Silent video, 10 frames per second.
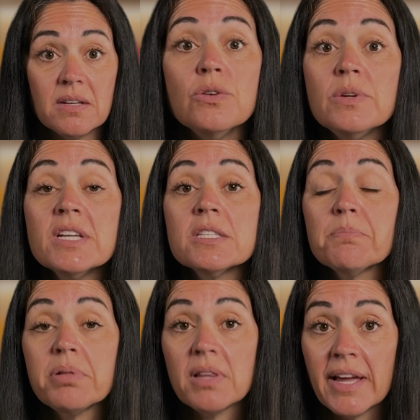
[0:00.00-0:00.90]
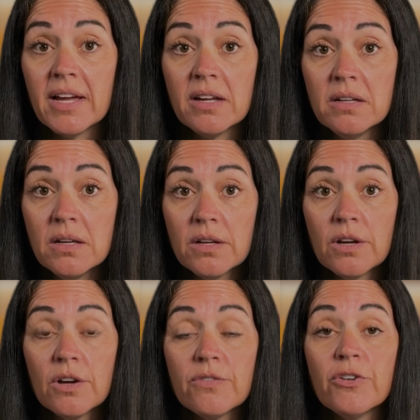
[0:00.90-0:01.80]
You need to plan
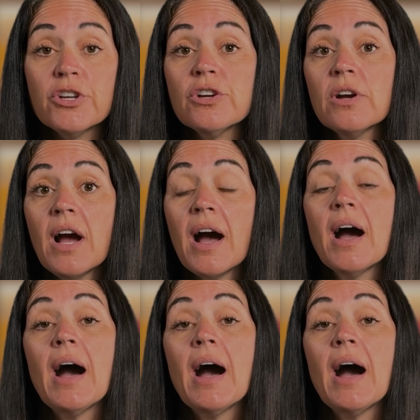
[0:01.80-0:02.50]
for your